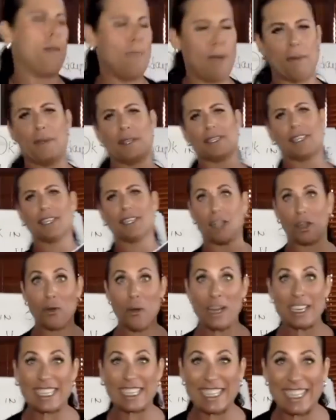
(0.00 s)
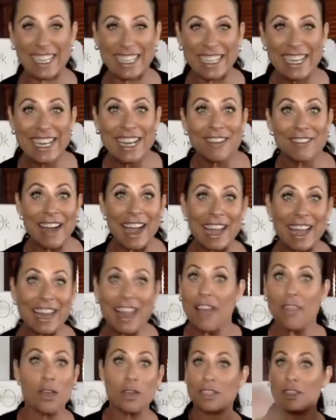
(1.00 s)
Maybe it's this. I question it, right?
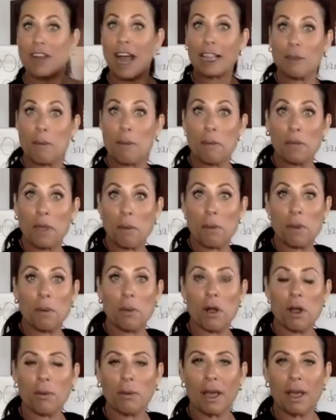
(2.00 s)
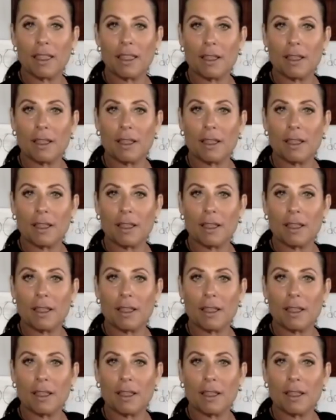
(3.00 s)
Those are not the people that we work with.